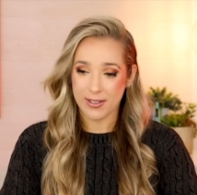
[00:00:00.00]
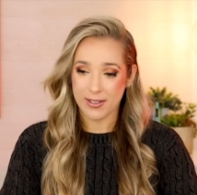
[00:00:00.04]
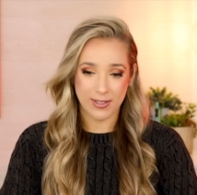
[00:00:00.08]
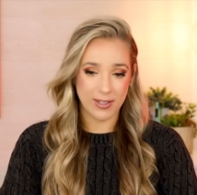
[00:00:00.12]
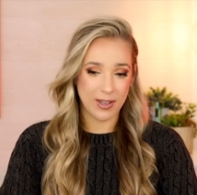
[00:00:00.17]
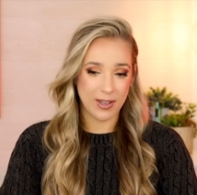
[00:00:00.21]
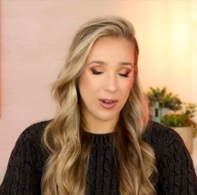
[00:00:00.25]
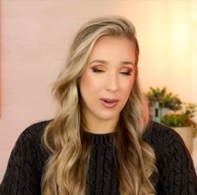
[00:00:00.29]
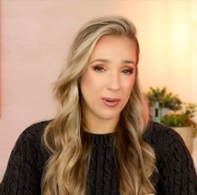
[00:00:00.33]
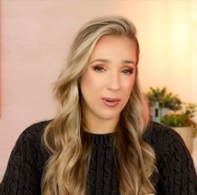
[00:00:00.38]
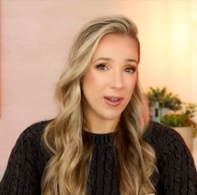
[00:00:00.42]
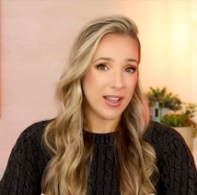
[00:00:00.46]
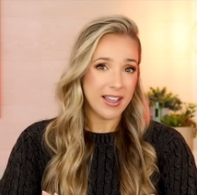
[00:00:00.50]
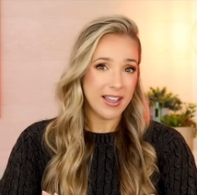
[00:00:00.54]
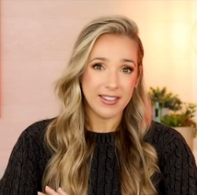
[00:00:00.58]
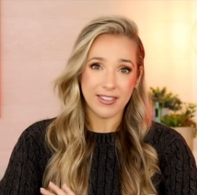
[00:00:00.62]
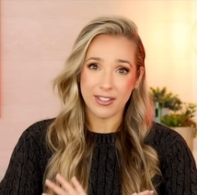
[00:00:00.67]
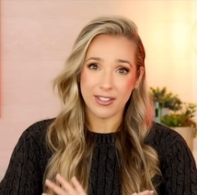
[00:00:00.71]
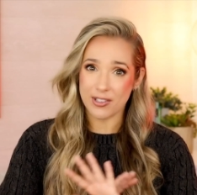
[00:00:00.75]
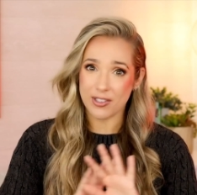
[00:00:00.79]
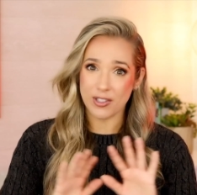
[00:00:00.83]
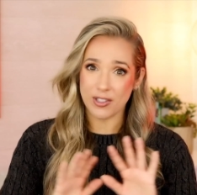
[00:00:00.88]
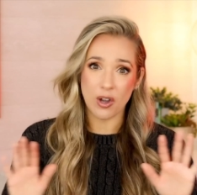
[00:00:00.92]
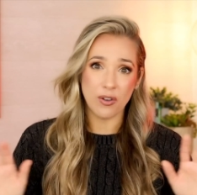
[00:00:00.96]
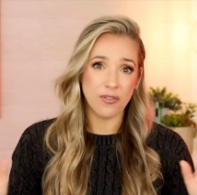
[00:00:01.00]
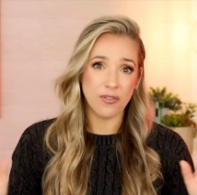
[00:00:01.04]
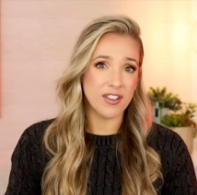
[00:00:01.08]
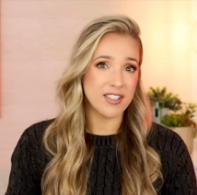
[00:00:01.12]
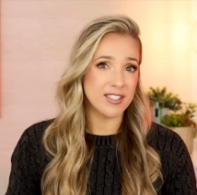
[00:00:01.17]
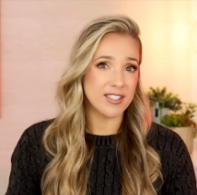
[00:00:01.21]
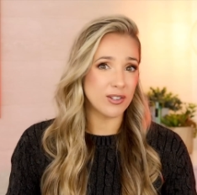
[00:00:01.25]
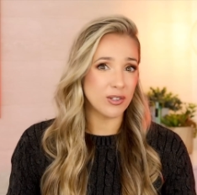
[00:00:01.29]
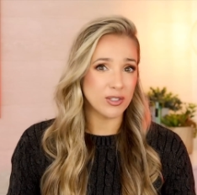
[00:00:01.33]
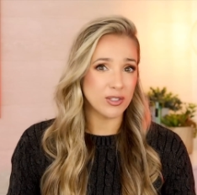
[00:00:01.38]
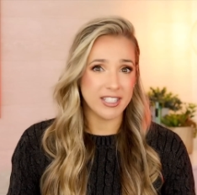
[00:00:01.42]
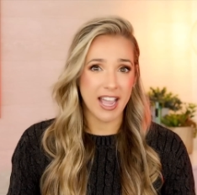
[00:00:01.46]
So there's no
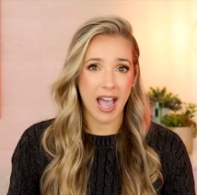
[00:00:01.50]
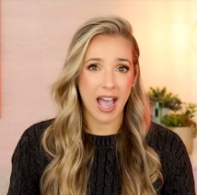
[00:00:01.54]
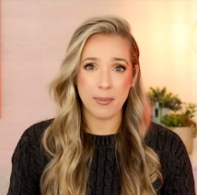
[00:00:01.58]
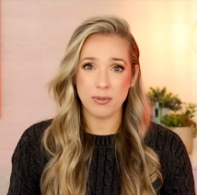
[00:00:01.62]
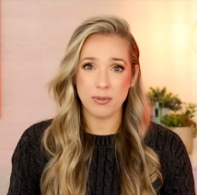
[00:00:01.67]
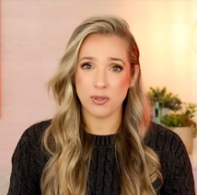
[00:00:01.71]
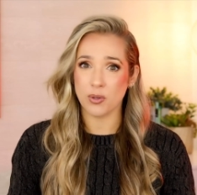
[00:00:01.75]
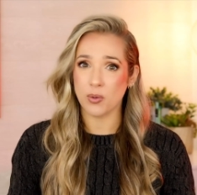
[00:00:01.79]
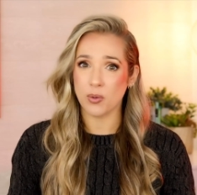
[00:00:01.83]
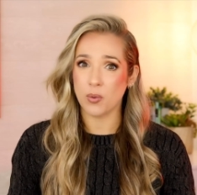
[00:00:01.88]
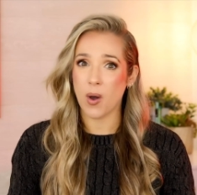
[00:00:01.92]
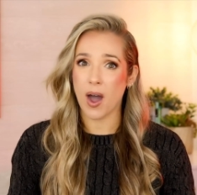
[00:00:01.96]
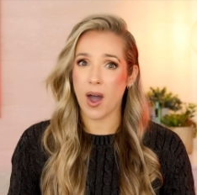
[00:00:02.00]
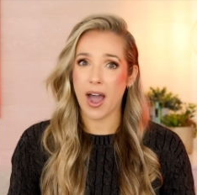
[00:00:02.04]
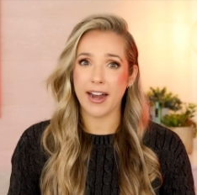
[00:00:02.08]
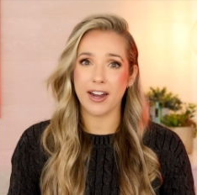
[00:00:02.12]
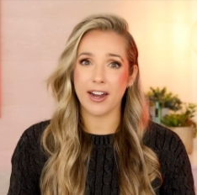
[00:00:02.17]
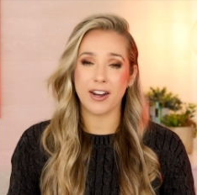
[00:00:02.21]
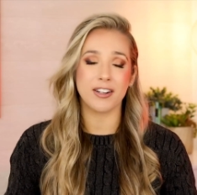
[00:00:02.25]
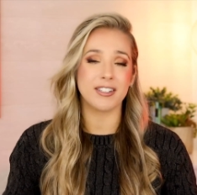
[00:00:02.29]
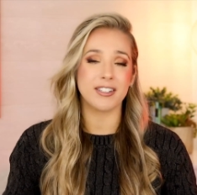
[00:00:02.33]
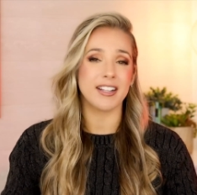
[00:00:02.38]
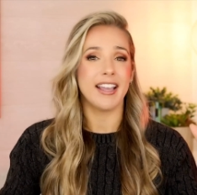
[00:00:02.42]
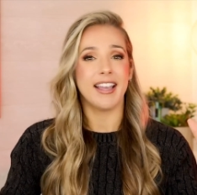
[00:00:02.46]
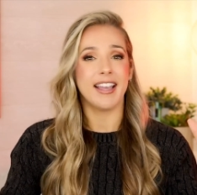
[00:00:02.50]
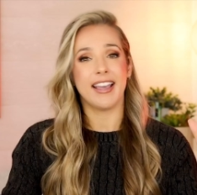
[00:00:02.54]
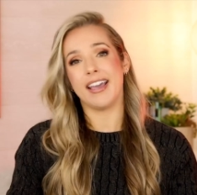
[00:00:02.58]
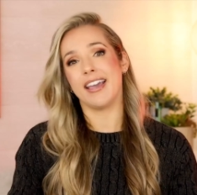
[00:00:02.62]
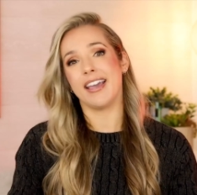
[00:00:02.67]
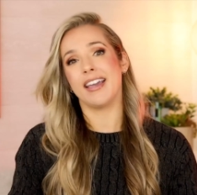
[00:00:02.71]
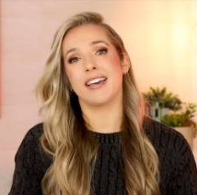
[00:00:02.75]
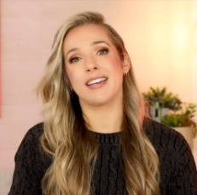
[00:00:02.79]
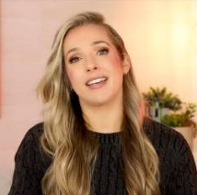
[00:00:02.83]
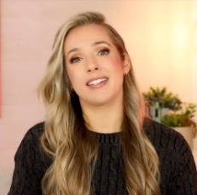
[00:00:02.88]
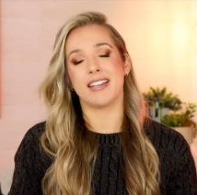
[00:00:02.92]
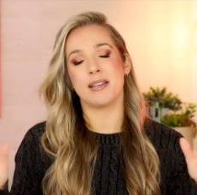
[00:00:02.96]
physical taps required,
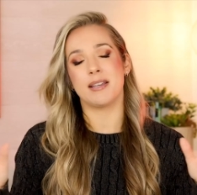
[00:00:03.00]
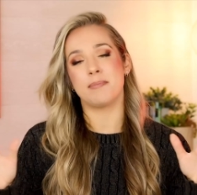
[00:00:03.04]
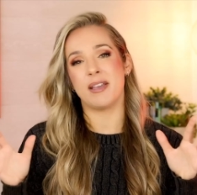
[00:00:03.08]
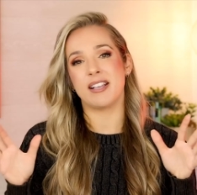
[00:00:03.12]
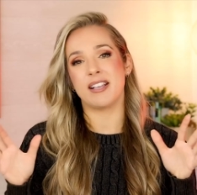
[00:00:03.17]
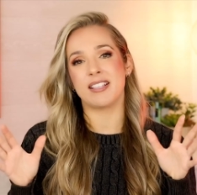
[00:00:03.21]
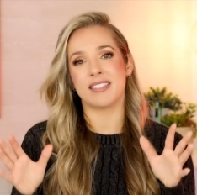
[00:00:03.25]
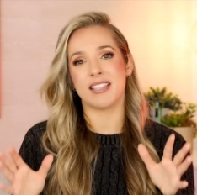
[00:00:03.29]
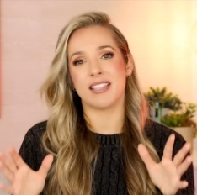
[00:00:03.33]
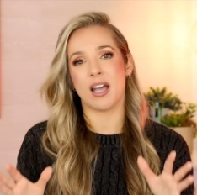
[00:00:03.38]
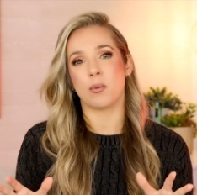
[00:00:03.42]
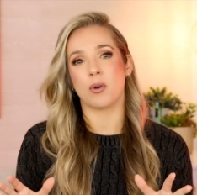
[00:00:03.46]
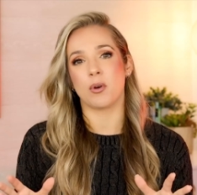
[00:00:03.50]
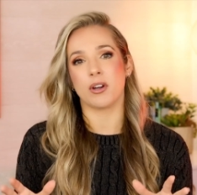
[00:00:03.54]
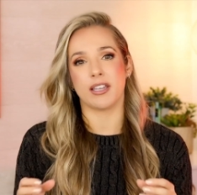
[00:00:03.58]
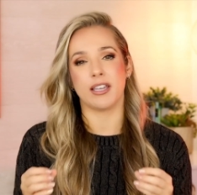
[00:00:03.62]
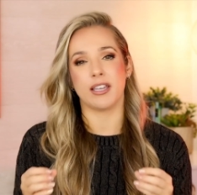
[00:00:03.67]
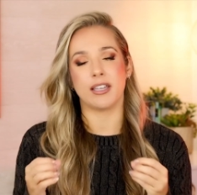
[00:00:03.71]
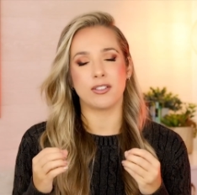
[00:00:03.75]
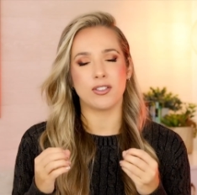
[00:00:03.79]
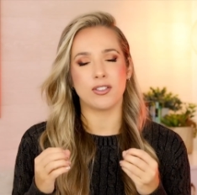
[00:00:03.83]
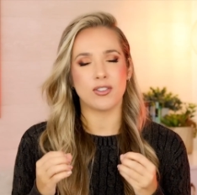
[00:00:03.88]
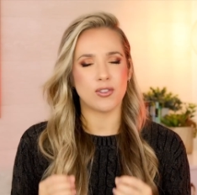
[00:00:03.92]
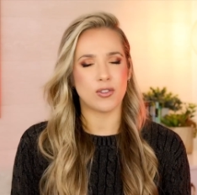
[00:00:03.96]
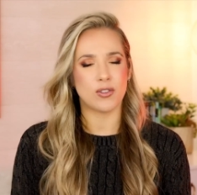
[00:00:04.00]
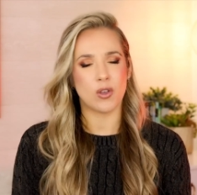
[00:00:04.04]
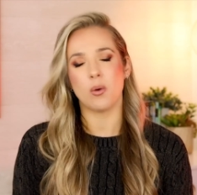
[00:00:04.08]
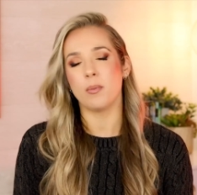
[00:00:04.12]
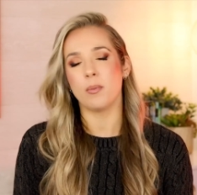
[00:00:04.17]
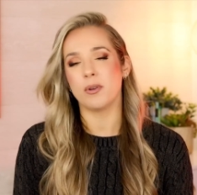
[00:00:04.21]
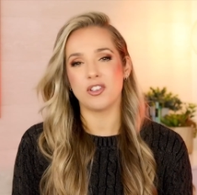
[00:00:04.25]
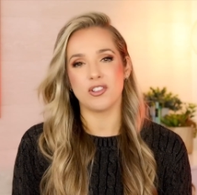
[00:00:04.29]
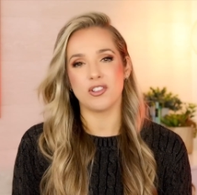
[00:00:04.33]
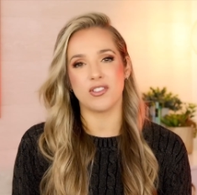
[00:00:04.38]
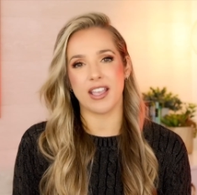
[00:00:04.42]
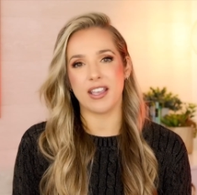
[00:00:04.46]
and it makes networking so
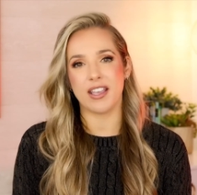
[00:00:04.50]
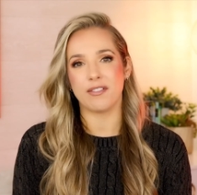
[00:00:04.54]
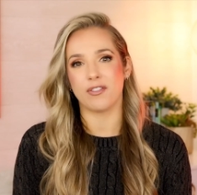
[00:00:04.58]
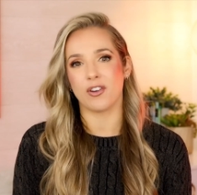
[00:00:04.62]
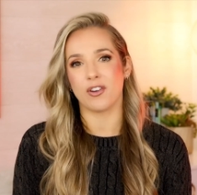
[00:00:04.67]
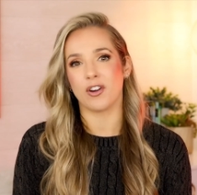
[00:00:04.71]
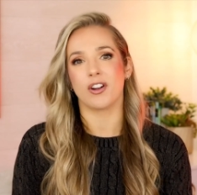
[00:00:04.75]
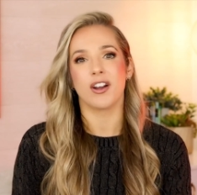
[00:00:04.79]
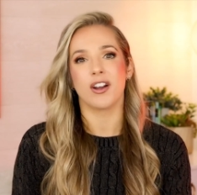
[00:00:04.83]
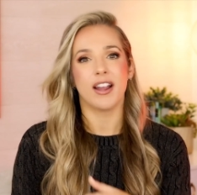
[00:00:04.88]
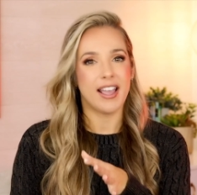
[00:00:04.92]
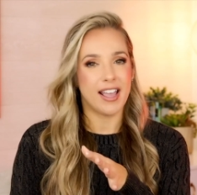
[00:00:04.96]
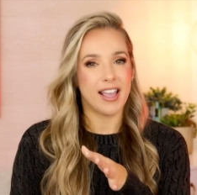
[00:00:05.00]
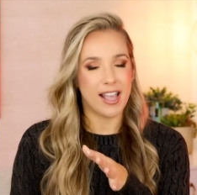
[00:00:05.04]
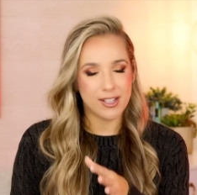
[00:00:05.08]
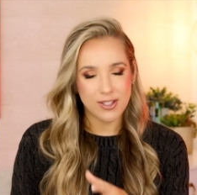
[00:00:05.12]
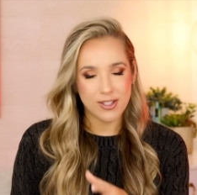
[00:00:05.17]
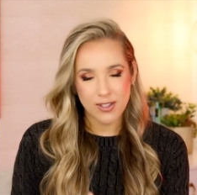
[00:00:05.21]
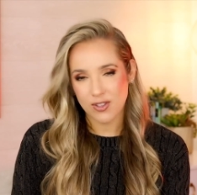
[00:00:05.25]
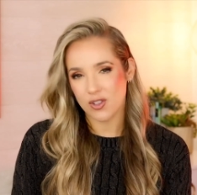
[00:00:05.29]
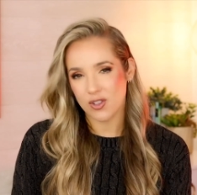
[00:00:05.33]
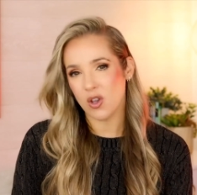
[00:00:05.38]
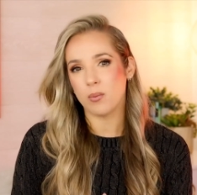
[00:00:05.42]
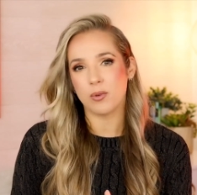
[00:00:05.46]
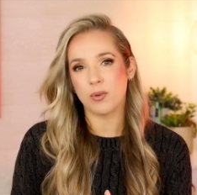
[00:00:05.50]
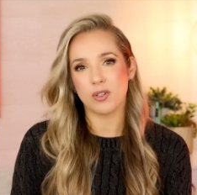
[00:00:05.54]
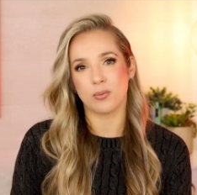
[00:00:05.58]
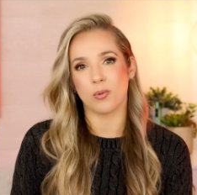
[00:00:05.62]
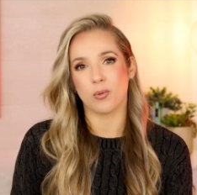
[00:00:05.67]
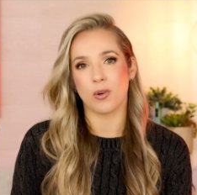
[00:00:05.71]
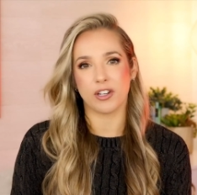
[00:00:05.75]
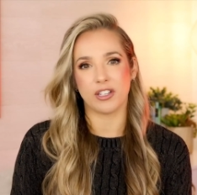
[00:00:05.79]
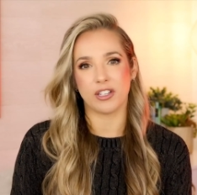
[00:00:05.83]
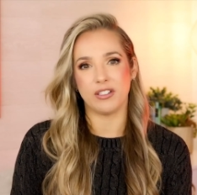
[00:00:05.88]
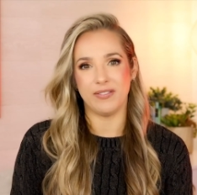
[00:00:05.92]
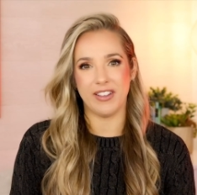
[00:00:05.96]
much safer and so much
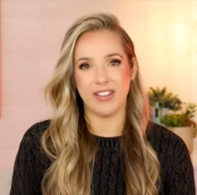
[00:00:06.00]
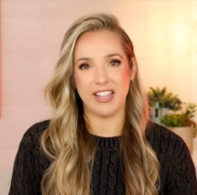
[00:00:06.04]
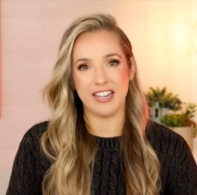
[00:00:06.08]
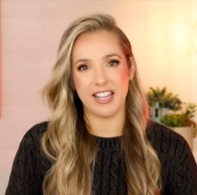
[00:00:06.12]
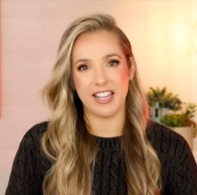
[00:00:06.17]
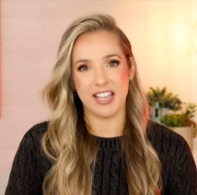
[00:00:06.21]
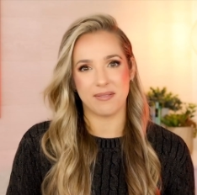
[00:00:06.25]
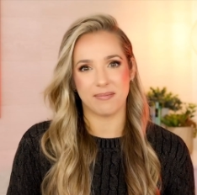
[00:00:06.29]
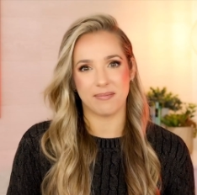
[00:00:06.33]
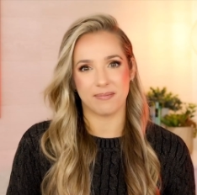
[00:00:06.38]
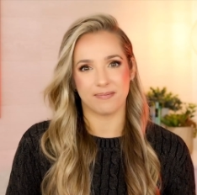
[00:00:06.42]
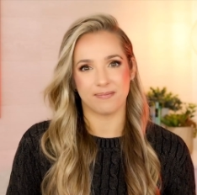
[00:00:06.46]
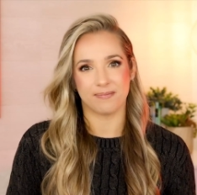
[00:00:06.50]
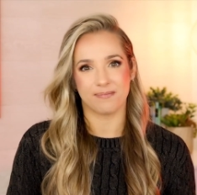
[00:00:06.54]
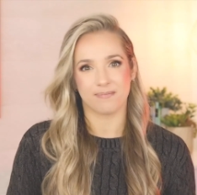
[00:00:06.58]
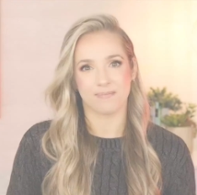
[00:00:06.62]
more convenient.